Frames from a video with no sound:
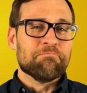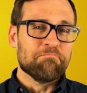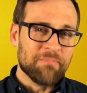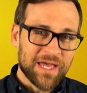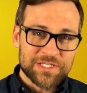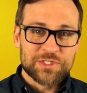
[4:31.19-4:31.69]

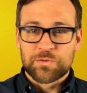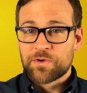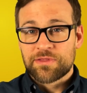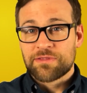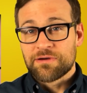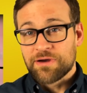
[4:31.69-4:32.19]
mess
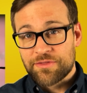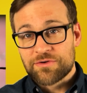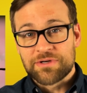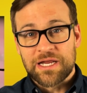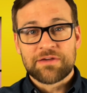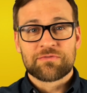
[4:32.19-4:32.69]
with
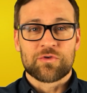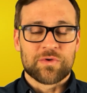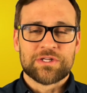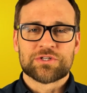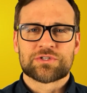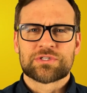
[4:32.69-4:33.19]
other native
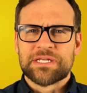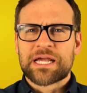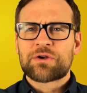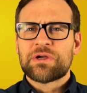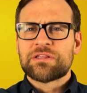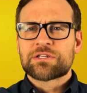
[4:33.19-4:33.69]
creatures,
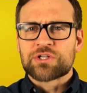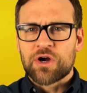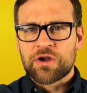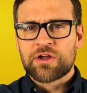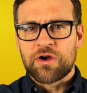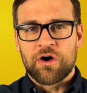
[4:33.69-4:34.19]
narrowing the
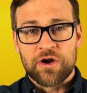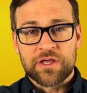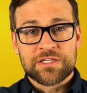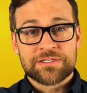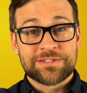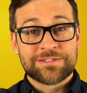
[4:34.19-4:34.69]
target
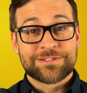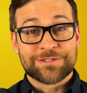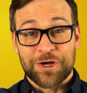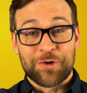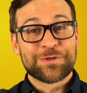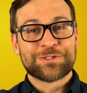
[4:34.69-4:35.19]
audience is
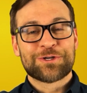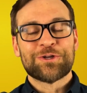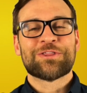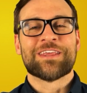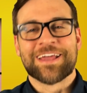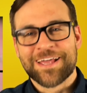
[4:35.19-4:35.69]
always a
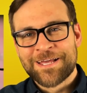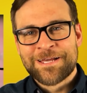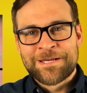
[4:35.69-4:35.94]
good thing.